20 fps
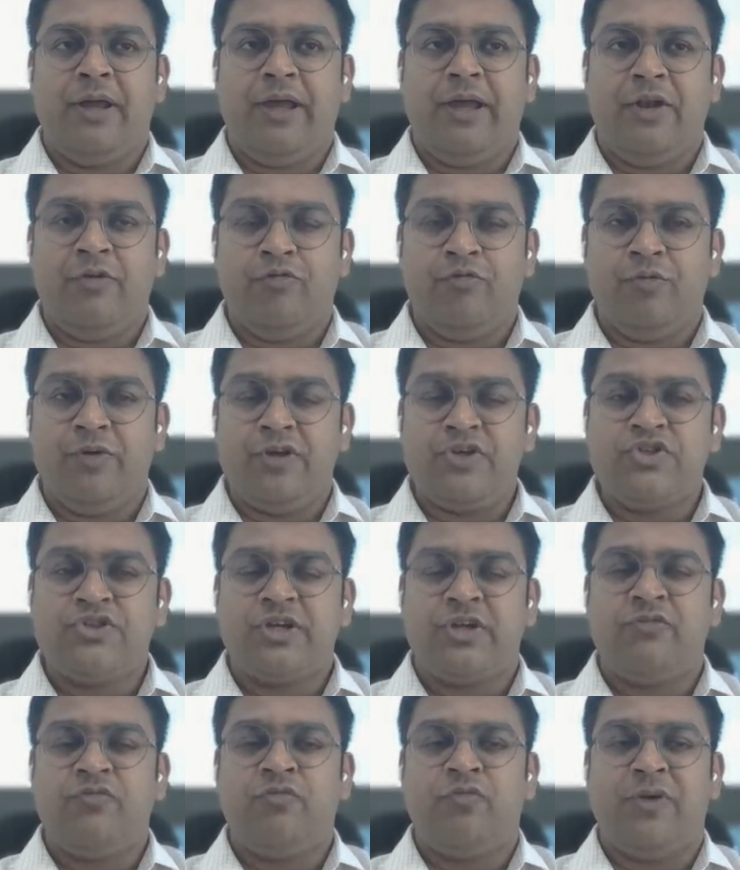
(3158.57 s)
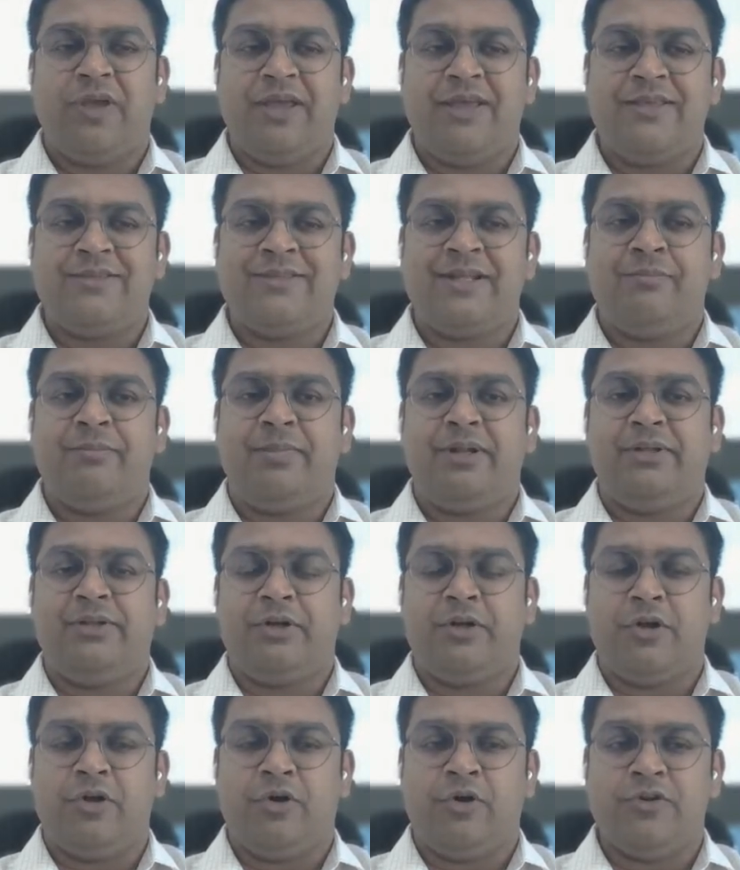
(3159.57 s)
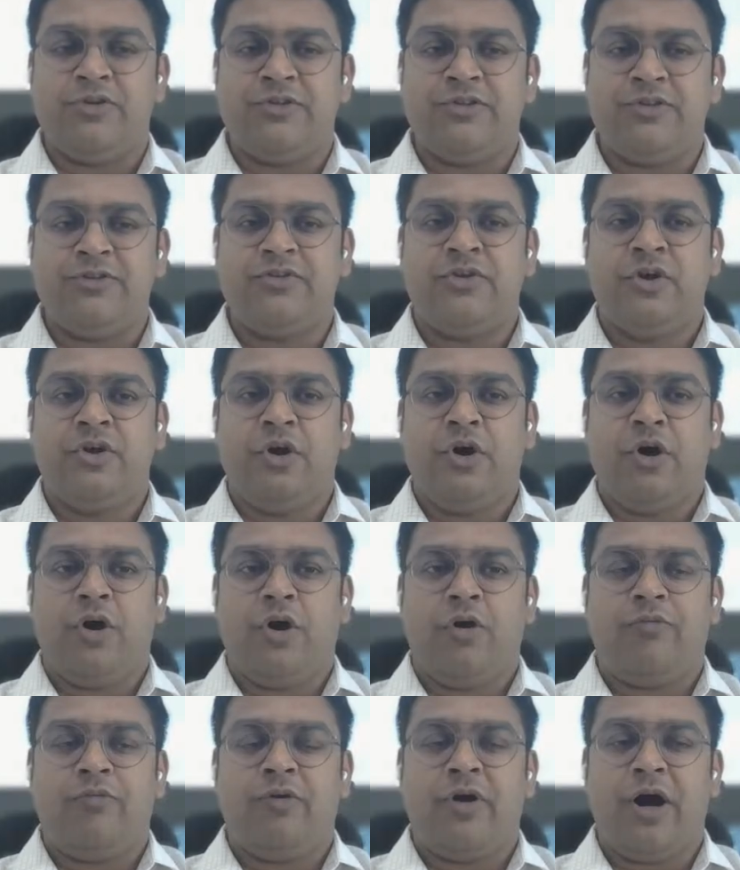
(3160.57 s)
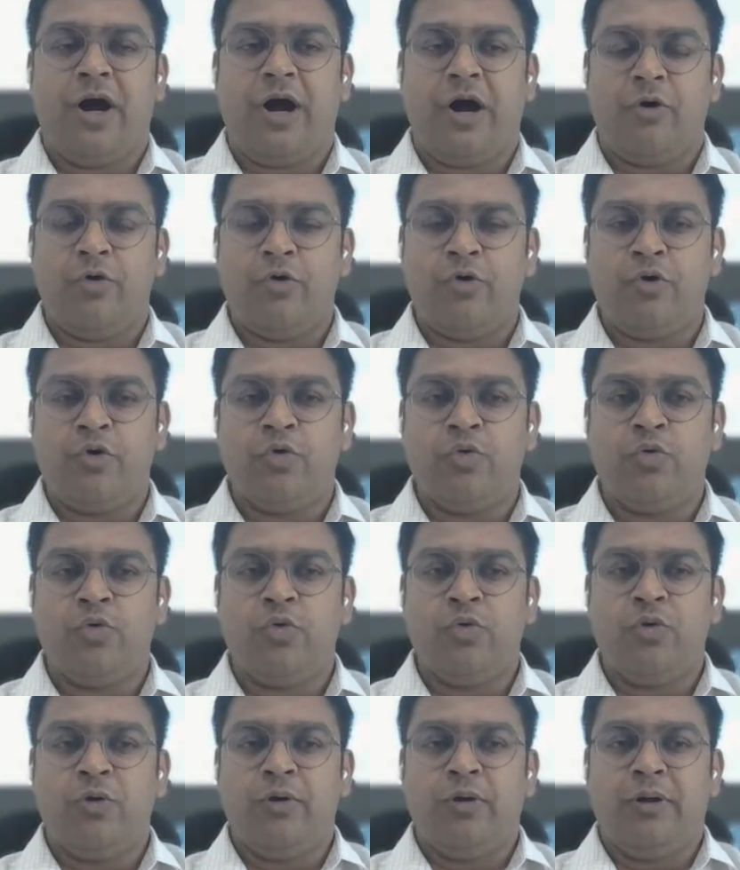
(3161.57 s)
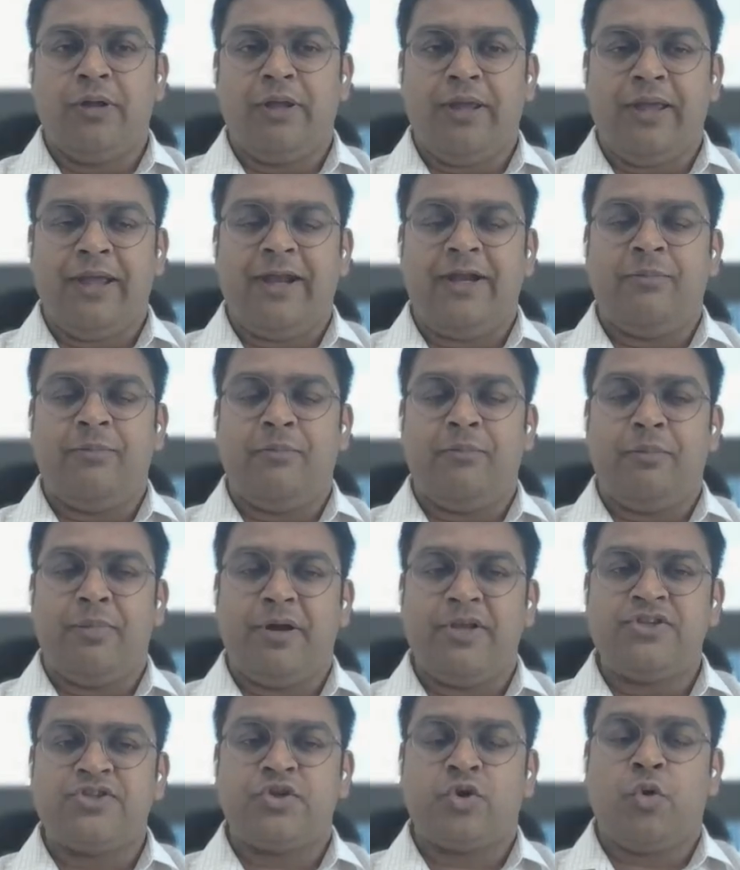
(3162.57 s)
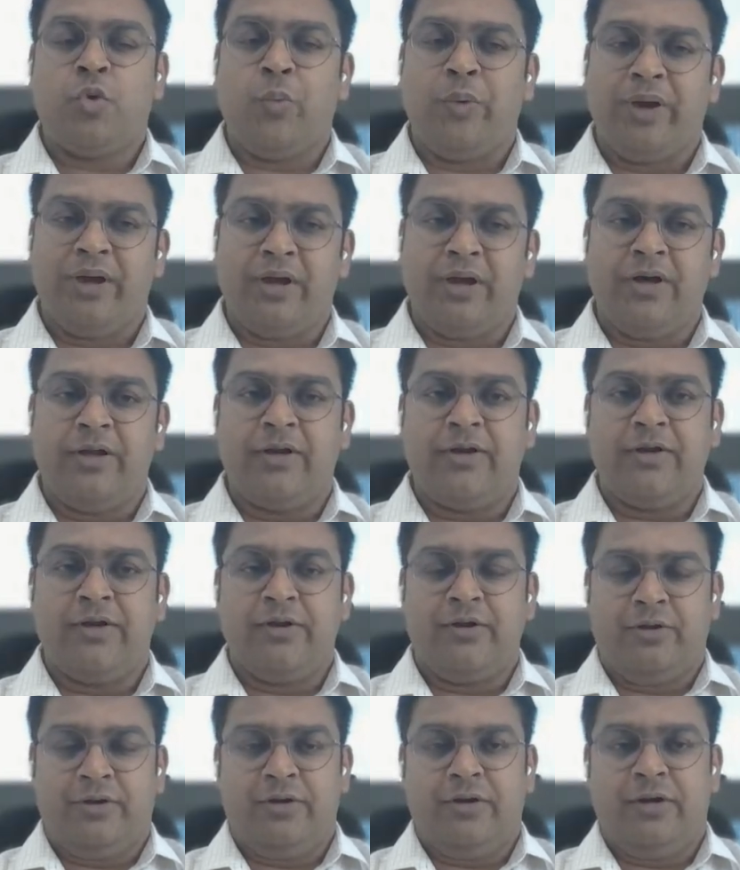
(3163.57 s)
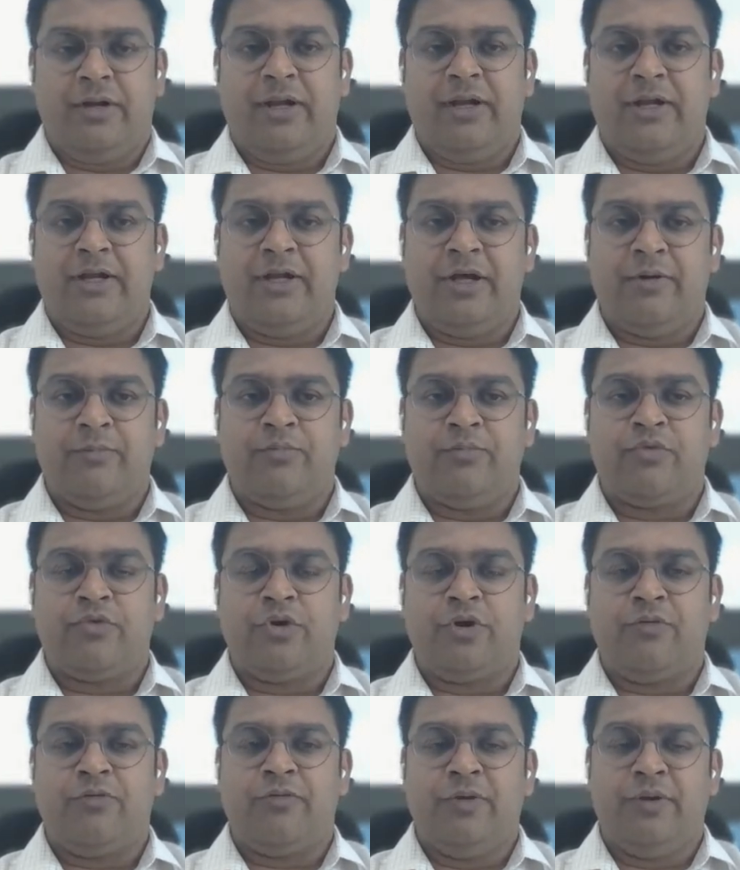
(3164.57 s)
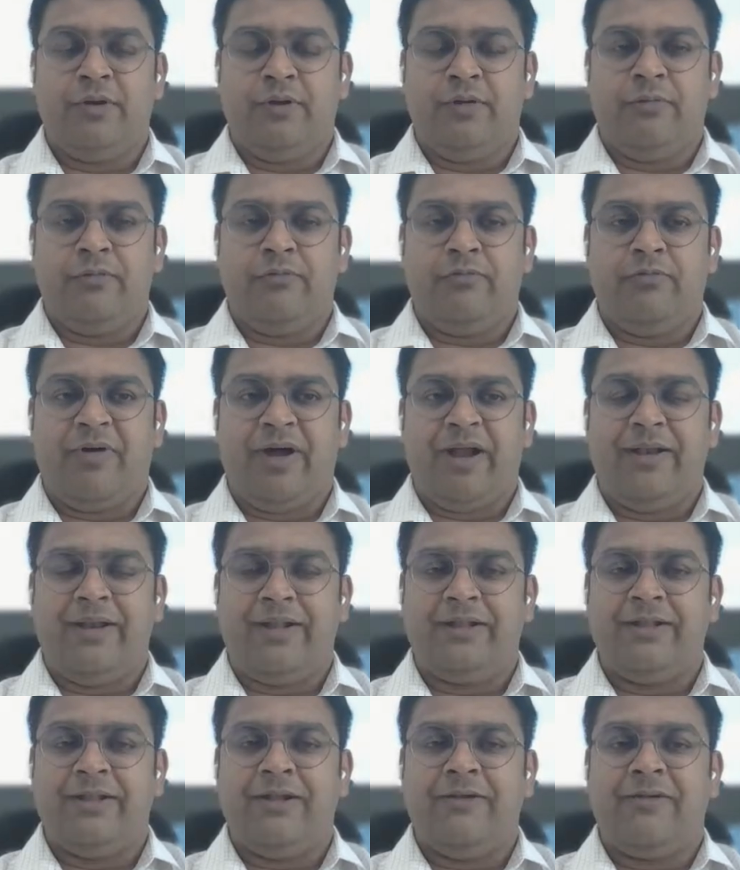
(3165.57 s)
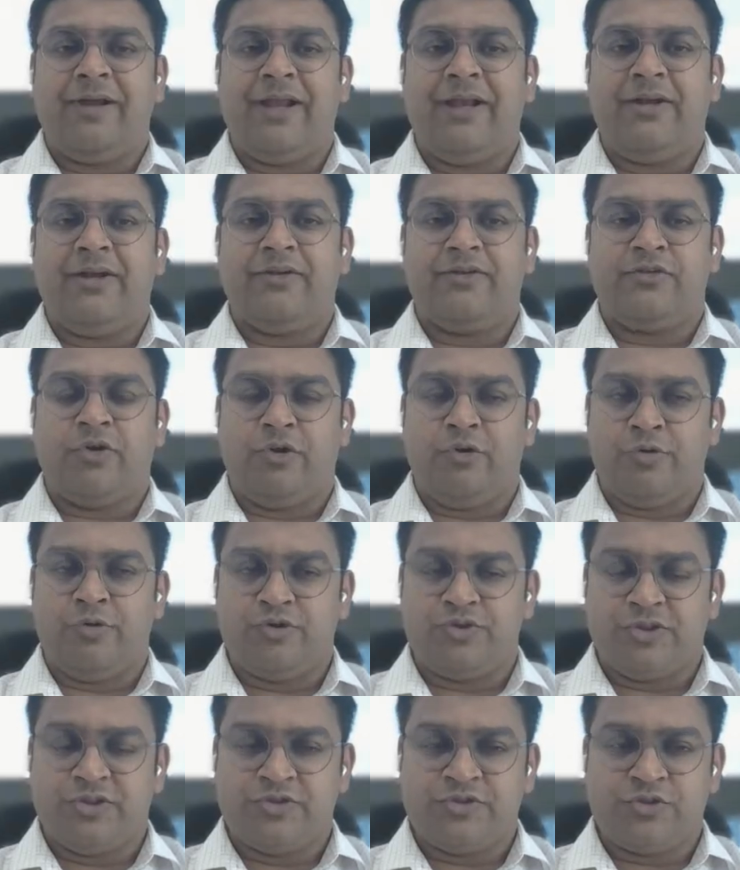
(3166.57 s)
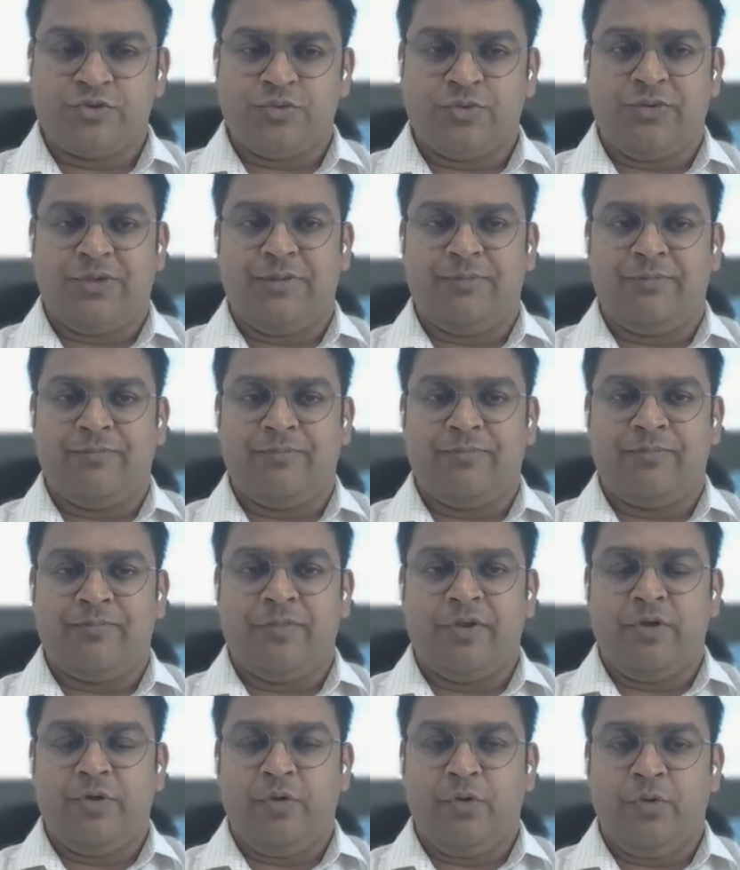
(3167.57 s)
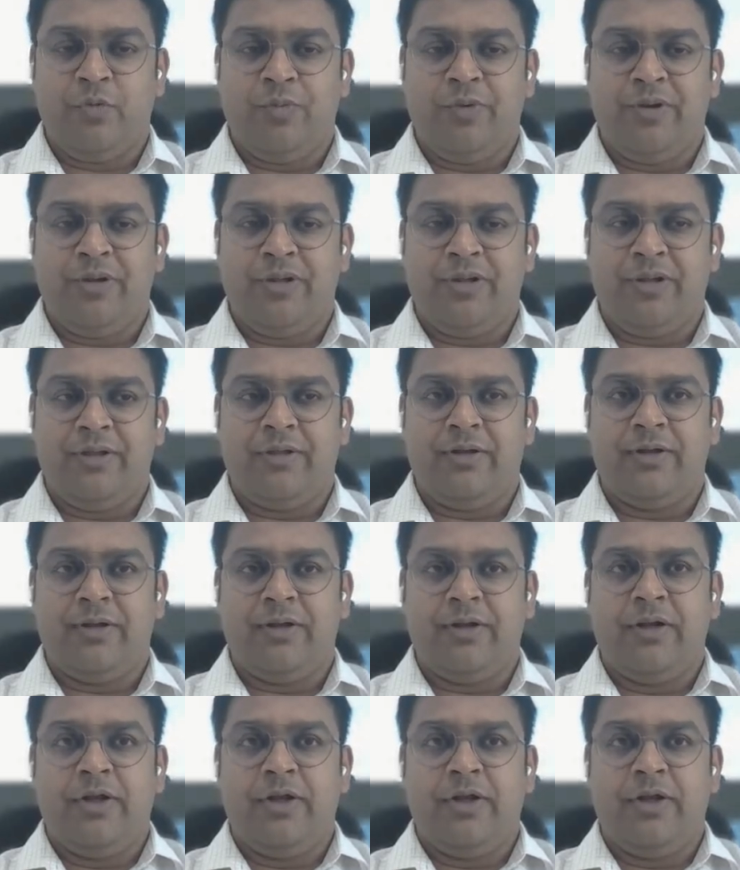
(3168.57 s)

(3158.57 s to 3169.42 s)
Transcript: envision ways and methodologies of how to get much quicker in terms of finding the right solutions to them over here.